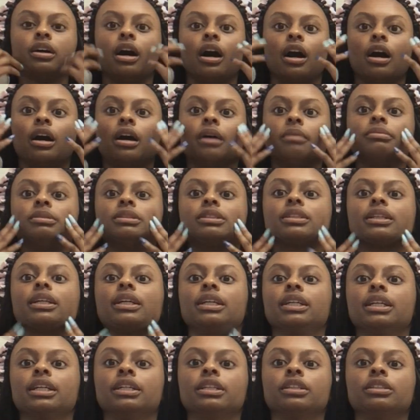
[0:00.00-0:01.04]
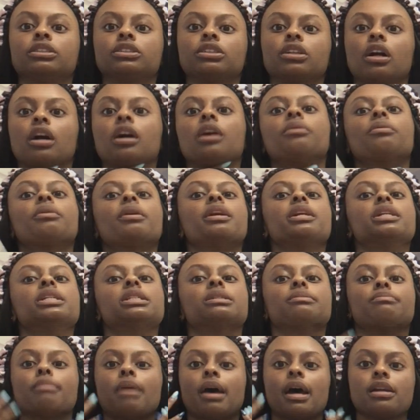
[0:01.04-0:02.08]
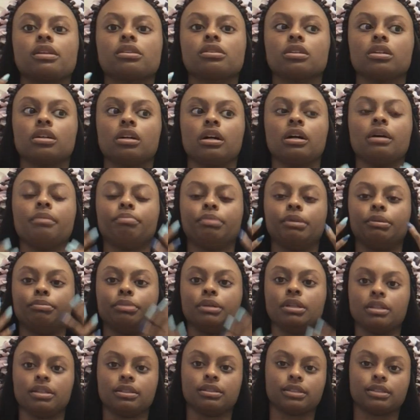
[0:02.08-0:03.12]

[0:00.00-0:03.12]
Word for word: um, skin should always match up and be the